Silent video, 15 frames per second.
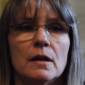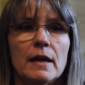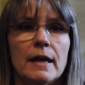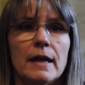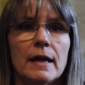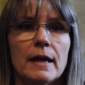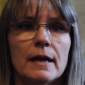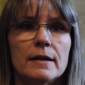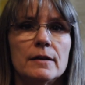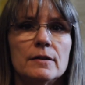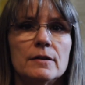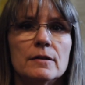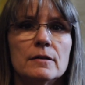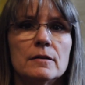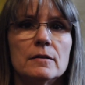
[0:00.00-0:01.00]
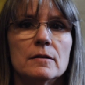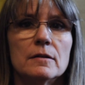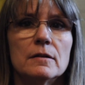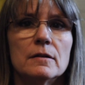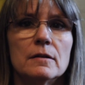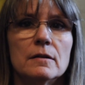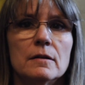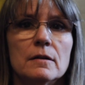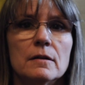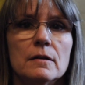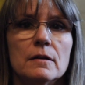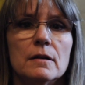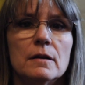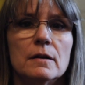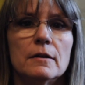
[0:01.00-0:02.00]
And
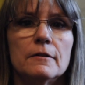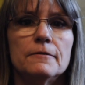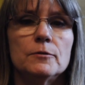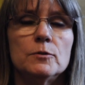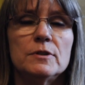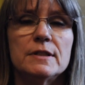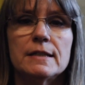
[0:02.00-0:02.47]
food